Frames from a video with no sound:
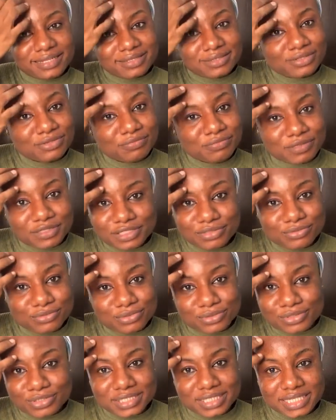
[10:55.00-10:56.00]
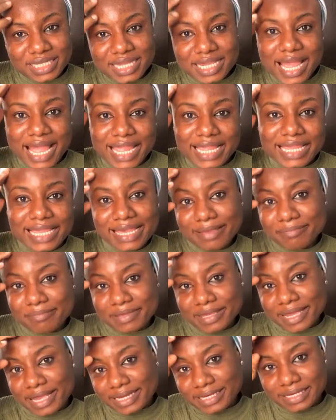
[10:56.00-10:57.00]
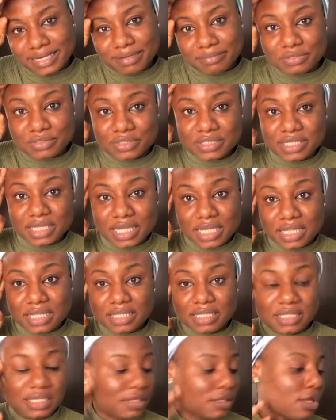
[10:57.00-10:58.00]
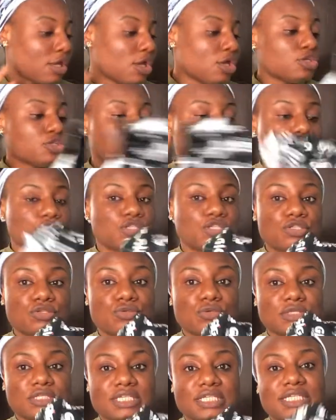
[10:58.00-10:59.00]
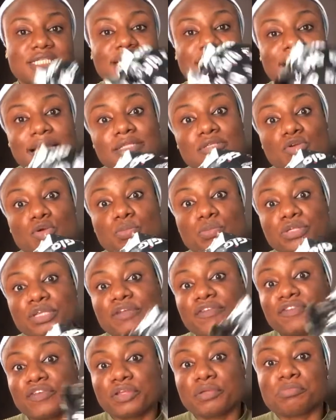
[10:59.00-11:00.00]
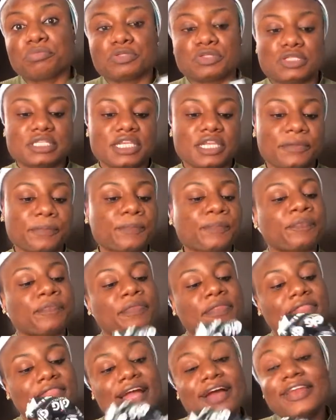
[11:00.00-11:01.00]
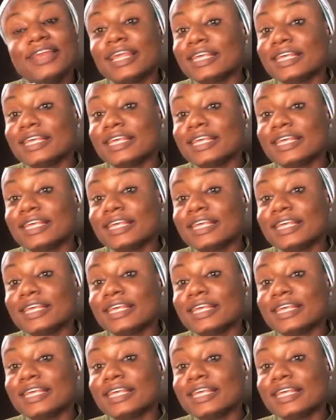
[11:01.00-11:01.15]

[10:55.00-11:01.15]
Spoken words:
nobody will say I came behind them to take anything. So this was it. I had to open it for him to see. Now